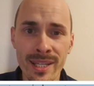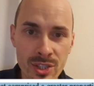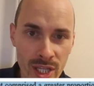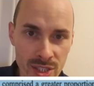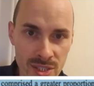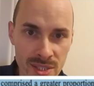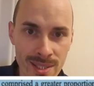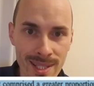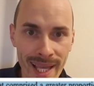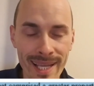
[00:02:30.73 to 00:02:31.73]
Changes
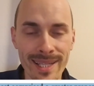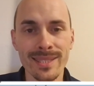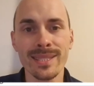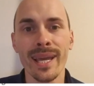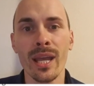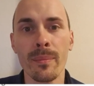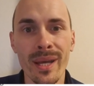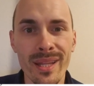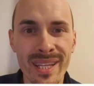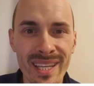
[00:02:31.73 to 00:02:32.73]
in landscape,
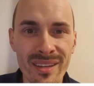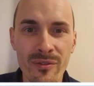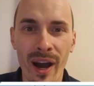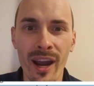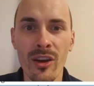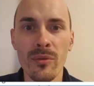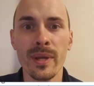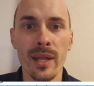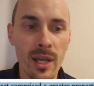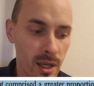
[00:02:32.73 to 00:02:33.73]
the
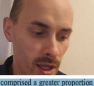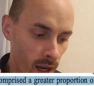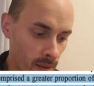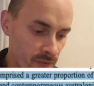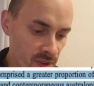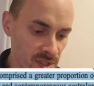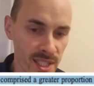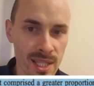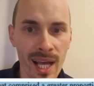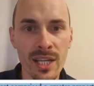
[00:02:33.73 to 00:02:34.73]
environment,
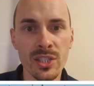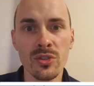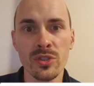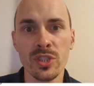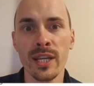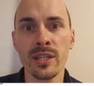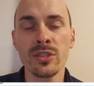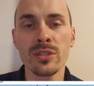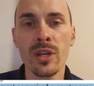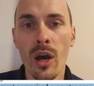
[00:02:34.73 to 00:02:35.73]
physiological
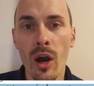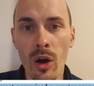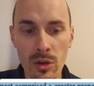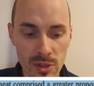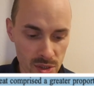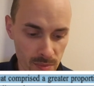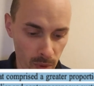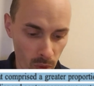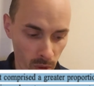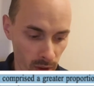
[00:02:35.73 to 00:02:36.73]
changes, all
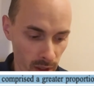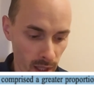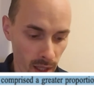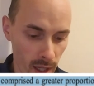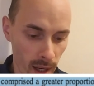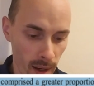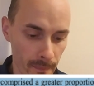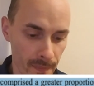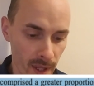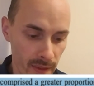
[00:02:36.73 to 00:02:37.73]
support
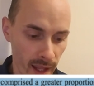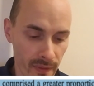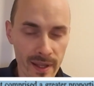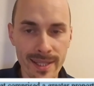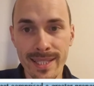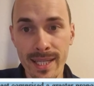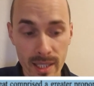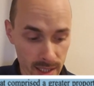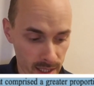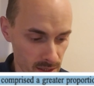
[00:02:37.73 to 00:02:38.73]
that they
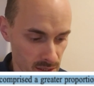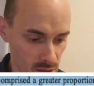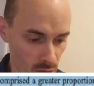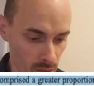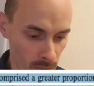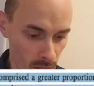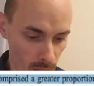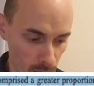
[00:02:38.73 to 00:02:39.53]
did consume